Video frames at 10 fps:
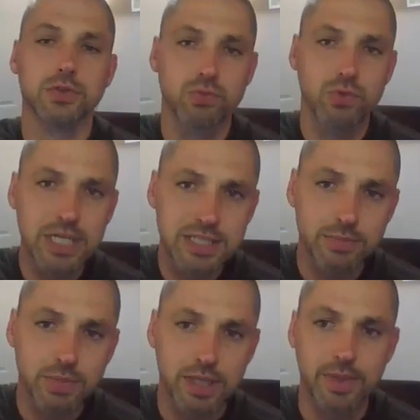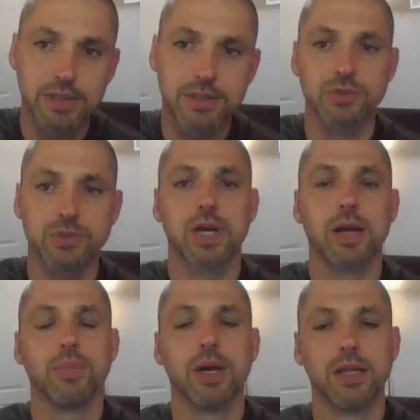reasonable limits
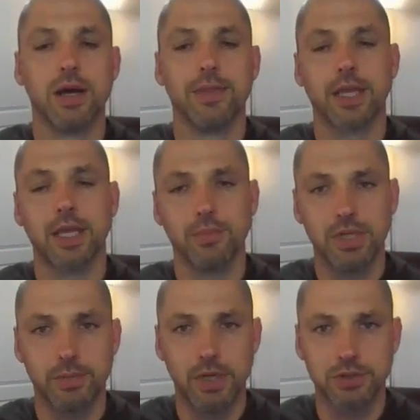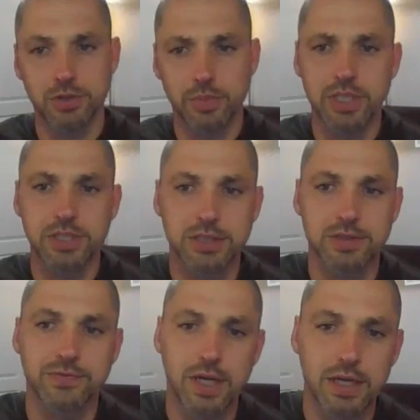prescribed by law that can be demonstrably
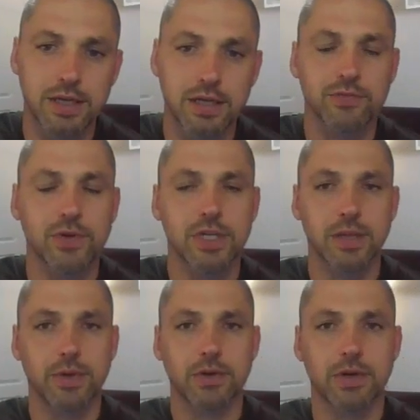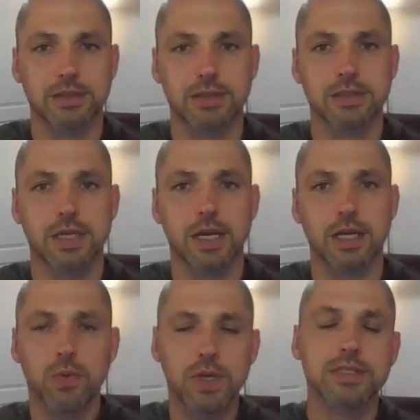justified in a free and democratic
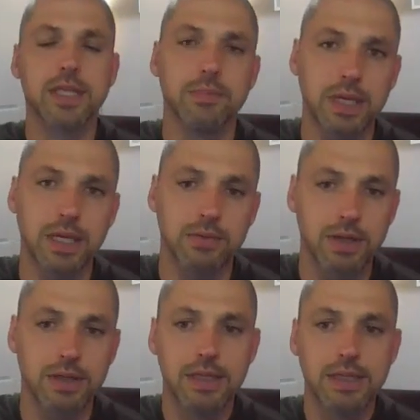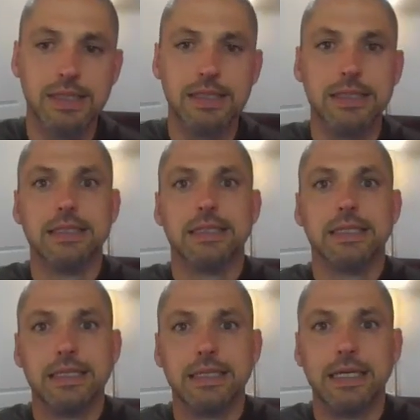society. What does that mean? Well,
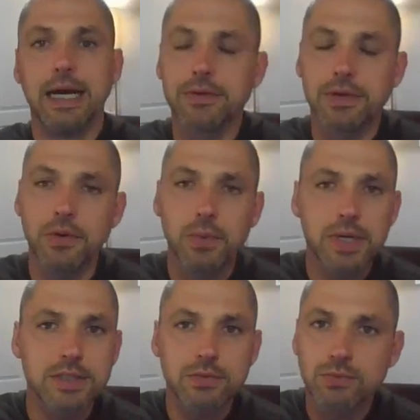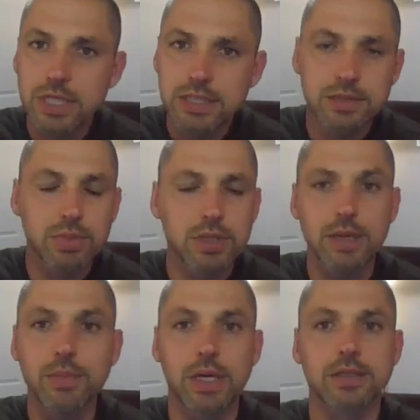I don't know. What is a reasonable
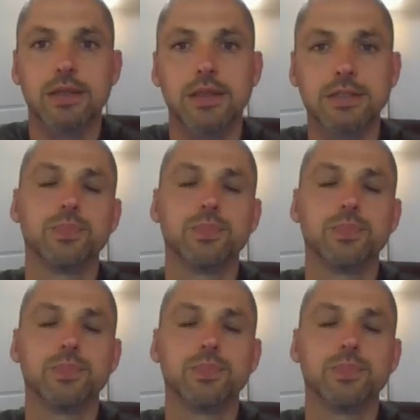limit? This is